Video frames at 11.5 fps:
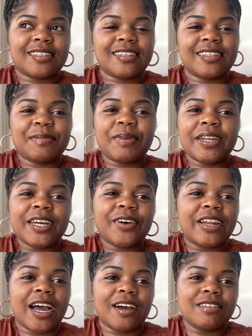Depending on
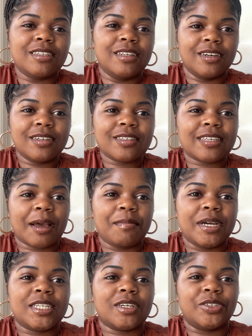how it does, I
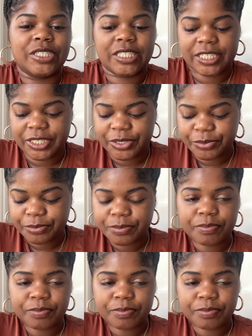might continue.